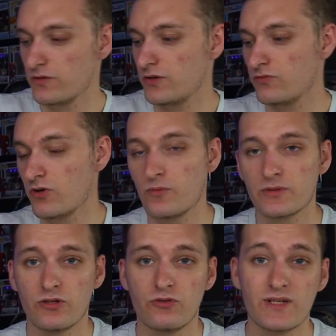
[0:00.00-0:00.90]
the Ronald
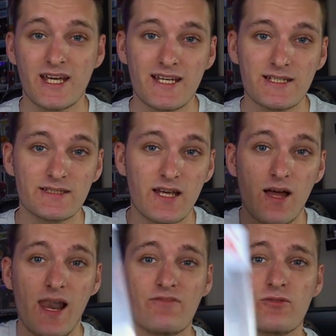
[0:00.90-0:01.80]
McDonald is
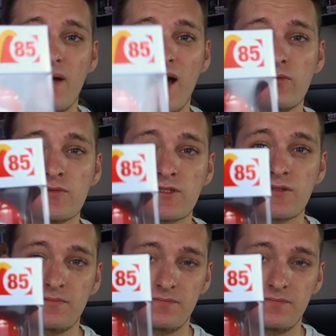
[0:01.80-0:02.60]
£11,